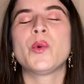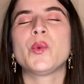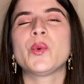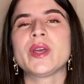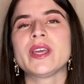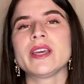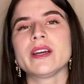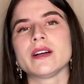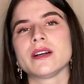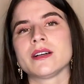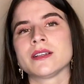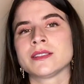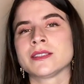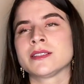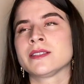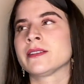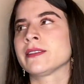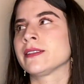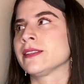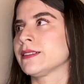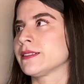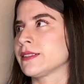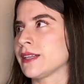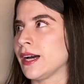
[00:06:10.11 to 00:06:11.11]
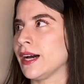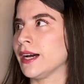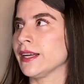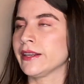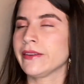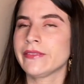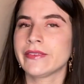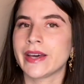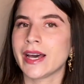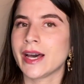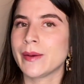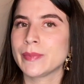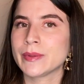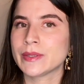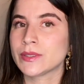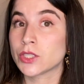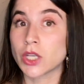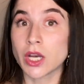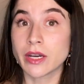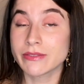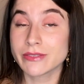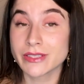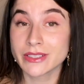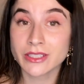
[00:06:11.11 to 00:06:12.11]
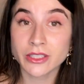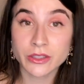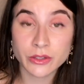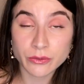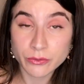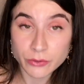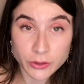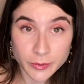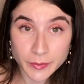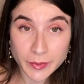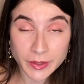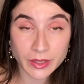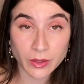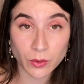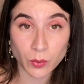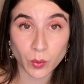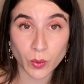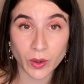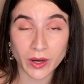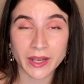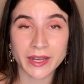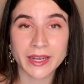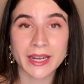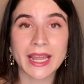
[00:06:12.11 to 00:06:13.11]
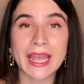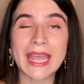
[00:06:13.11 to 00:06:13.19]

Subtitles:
We all know this kind of happens often in the Formula One,